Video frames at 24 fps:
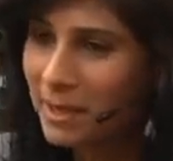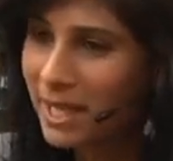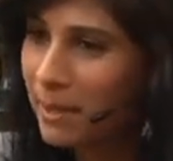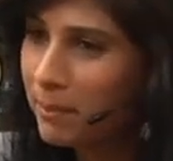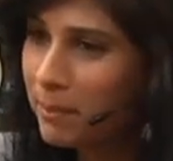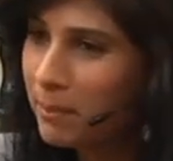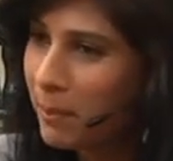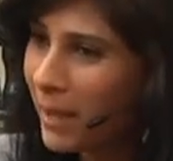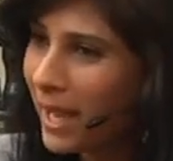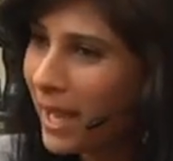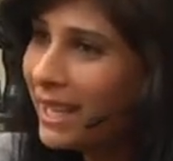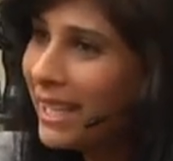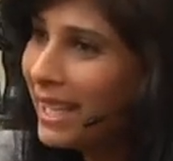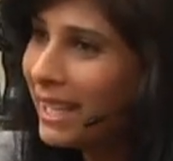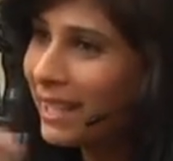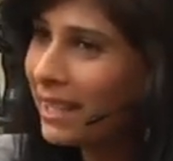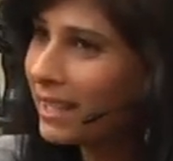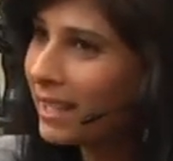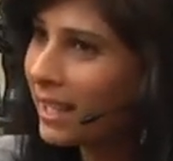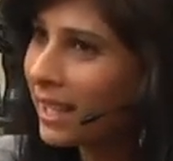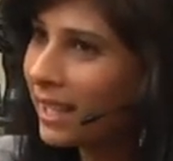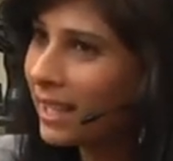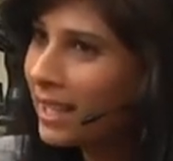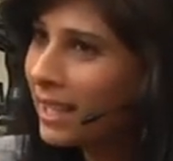I mean,
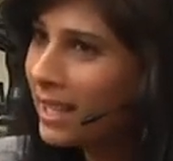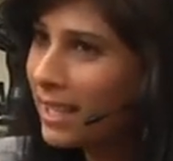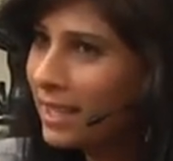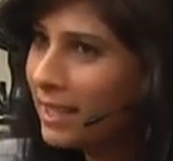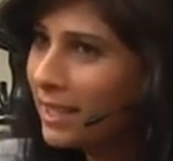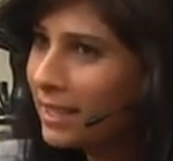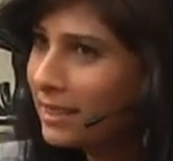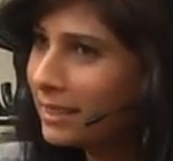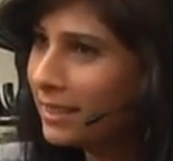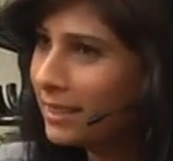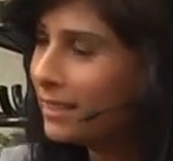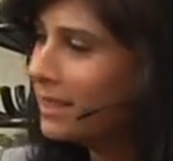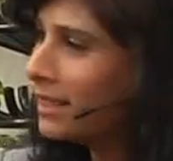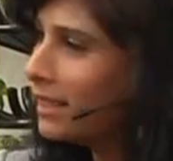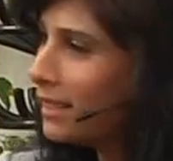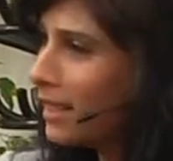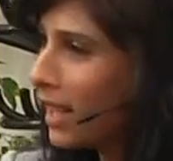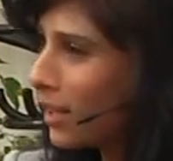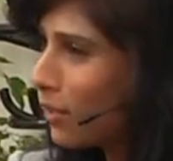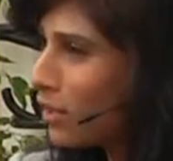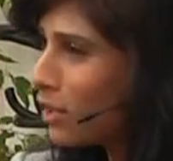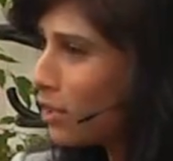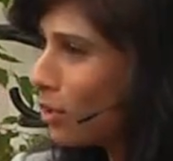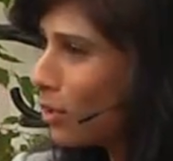empirically,
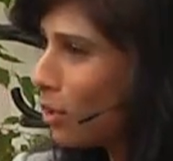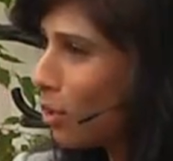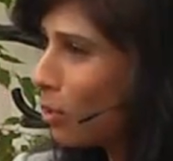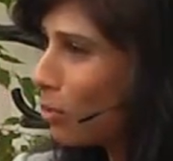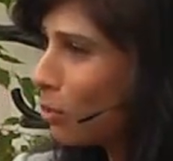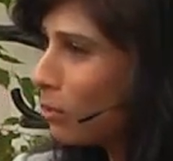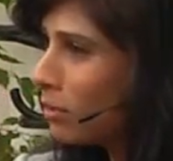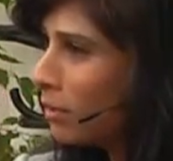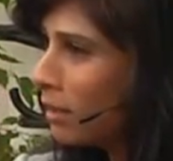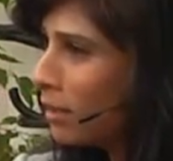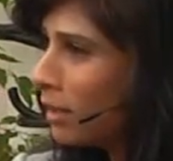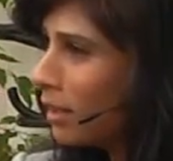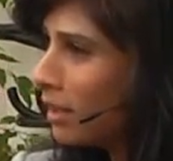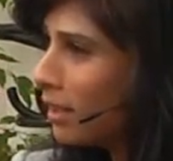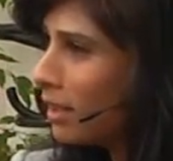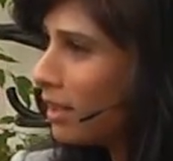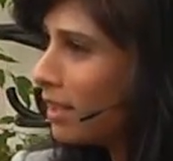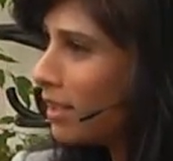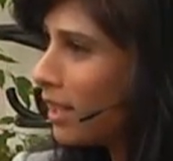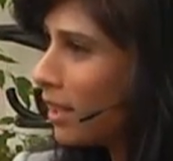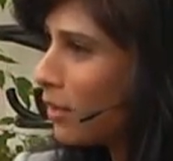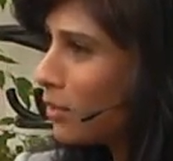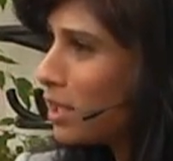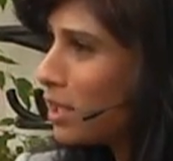there is no
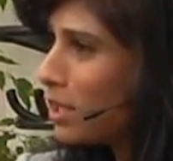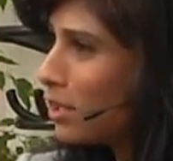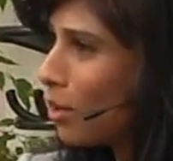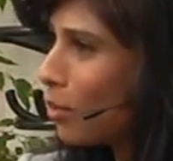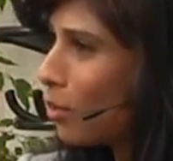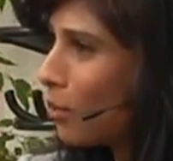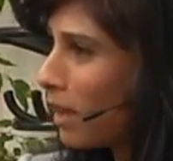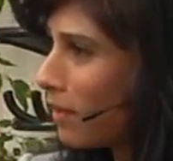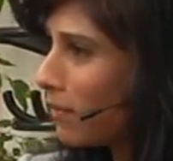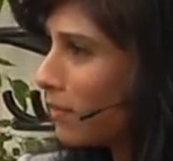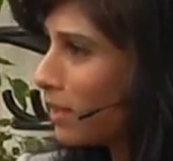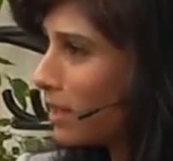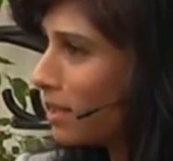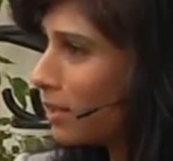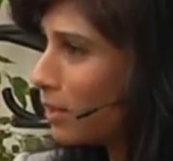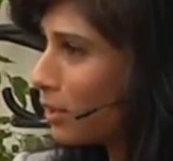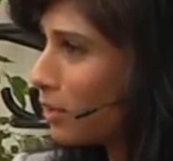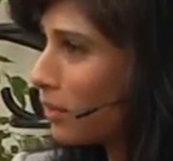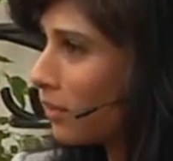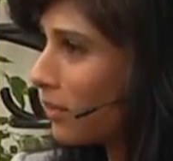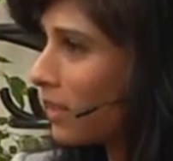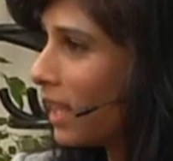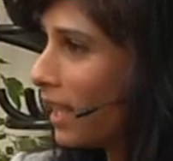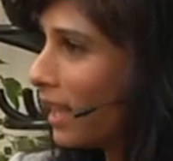
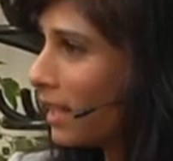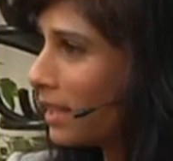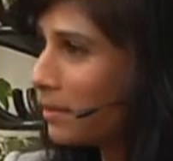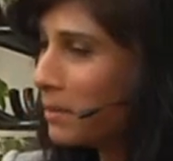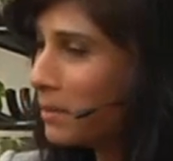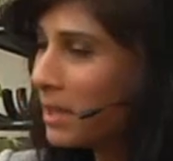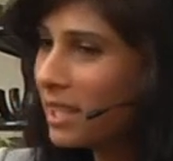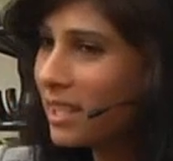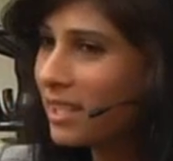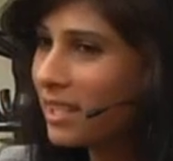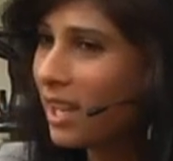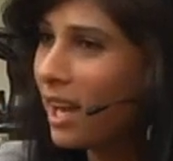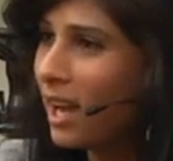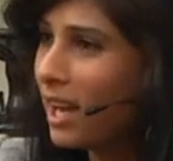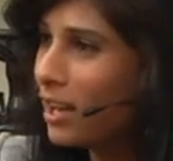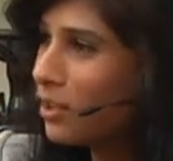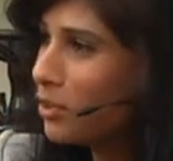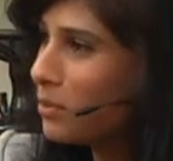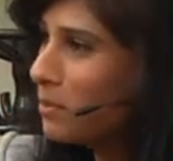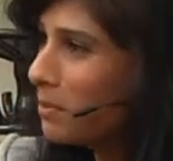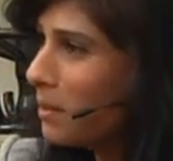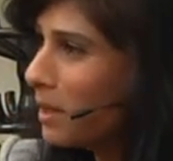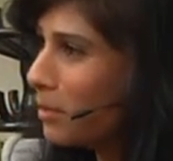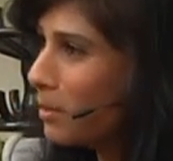evidence of that. I mean, it's
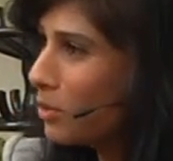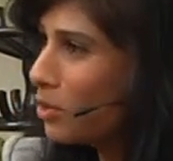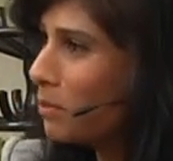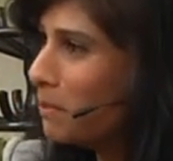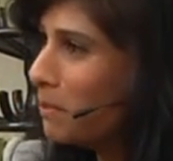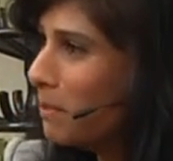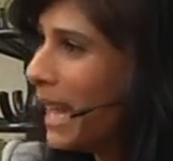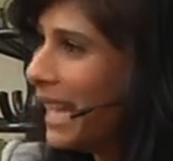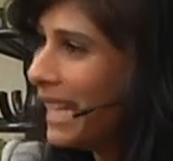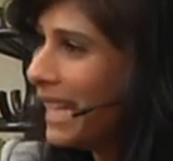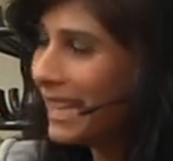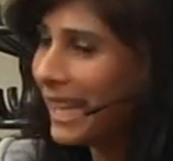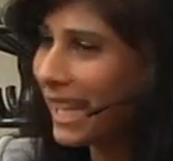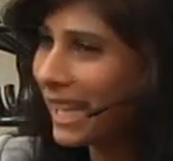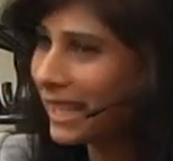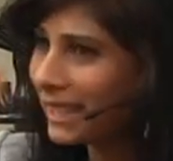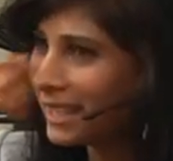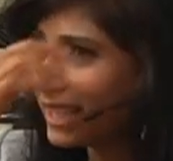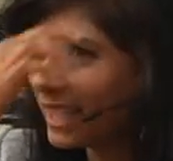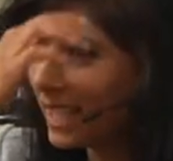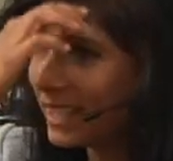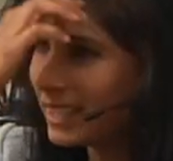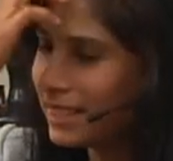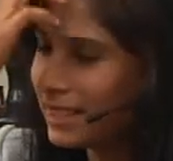hard to make
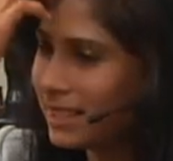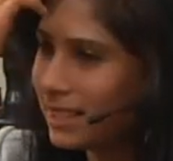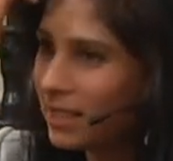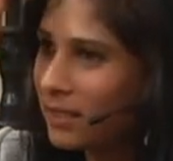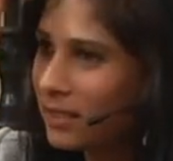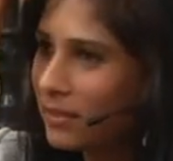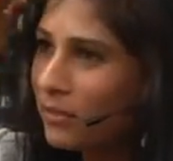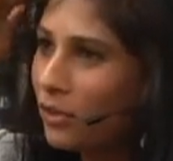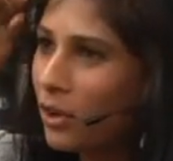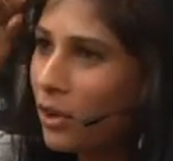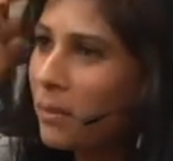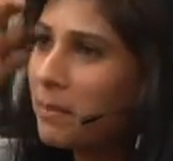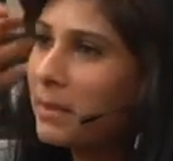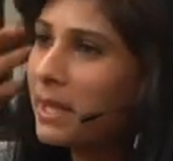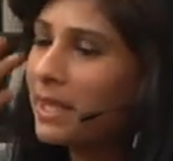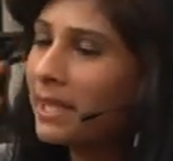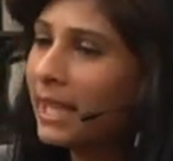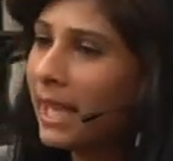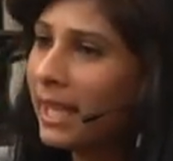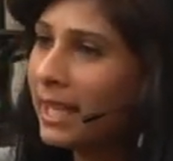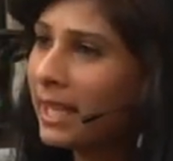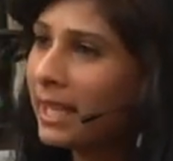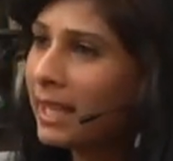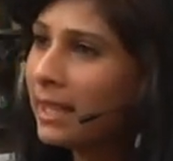that case from
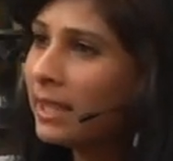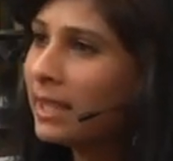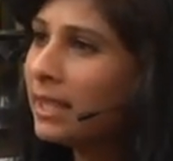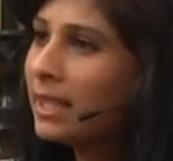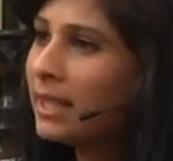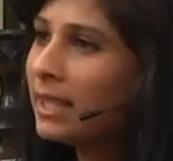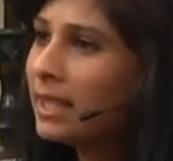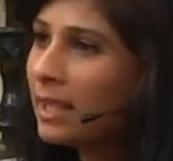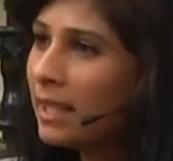the data.